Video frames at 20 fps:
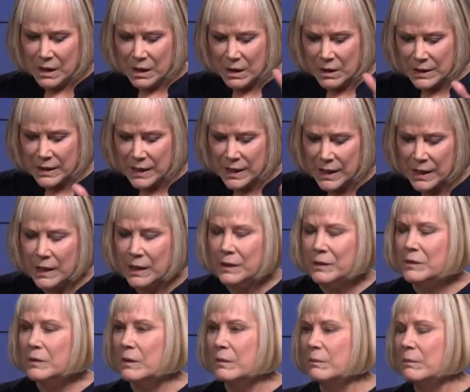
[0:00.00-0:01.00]
a
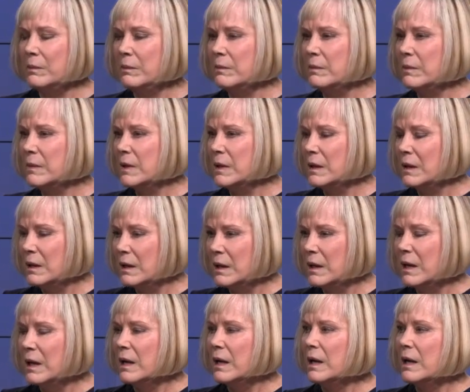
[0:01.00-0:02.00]
kingdom
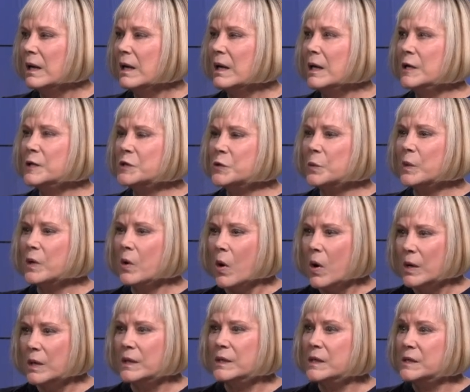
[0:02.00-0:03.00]
is
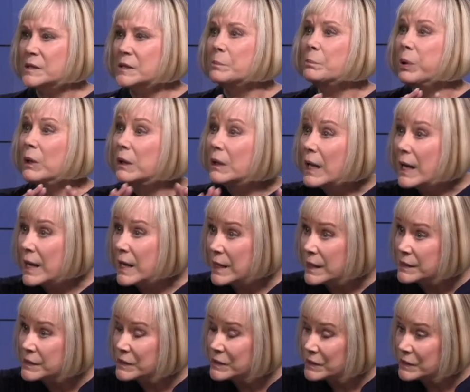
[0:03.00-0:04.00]
regarded as a
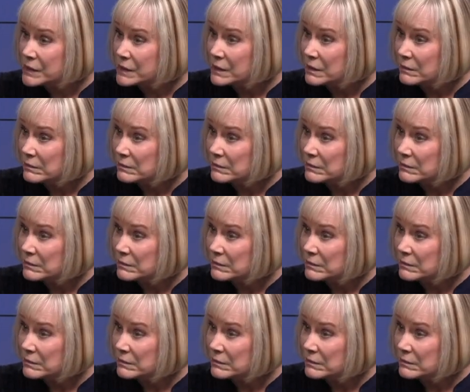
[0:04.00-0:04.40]
place